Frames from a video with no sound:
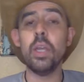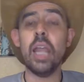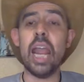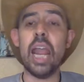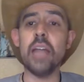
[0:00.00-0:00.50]

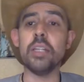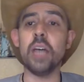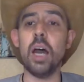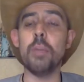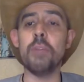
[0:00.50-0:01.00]
And
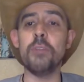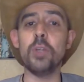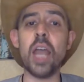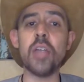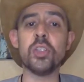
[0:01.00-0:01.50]
if you
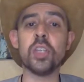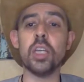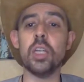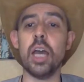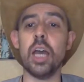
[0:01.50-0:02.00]
guys
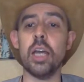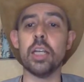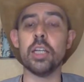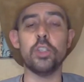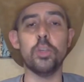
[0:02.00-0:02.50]

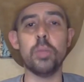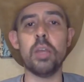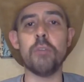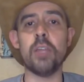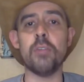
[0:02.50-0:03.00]
can do me a
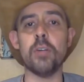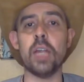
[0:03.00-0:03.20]
favor,